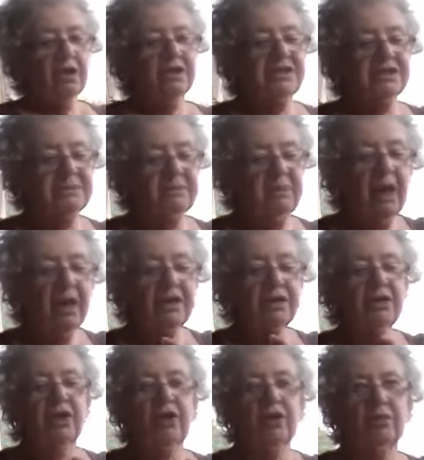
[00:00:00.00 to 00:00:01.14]
these pine
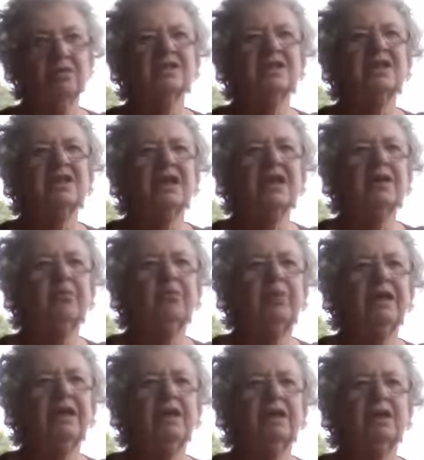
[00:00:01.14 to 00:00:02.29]
cones that had
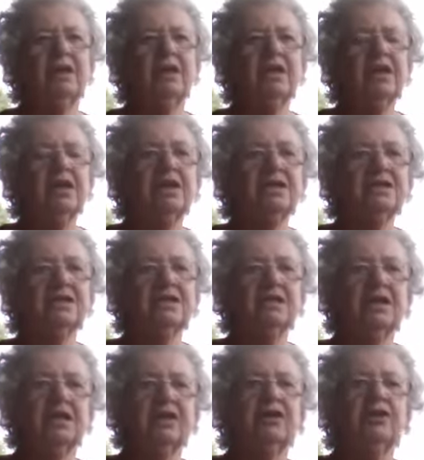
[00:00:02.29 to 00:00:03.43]
been
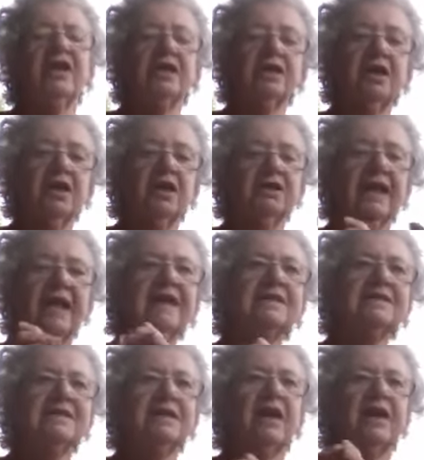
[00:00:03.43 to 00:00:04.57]

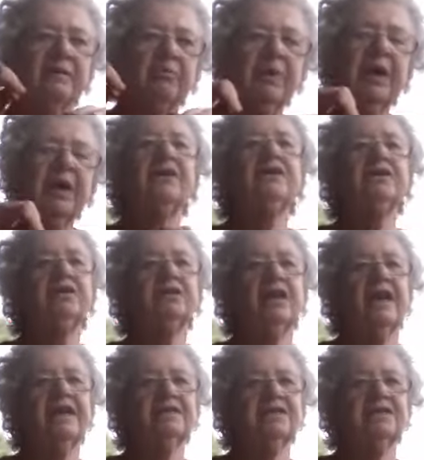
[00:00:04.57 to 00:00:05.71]
buried in a
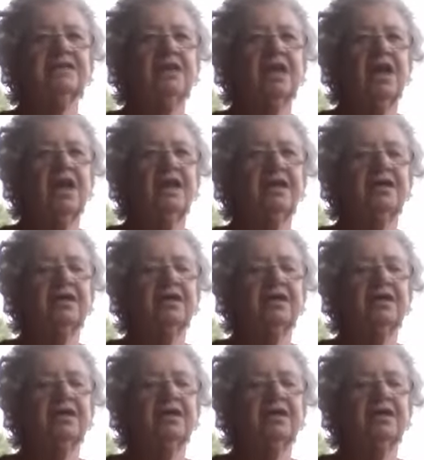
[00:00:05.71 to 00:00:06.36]
landslide.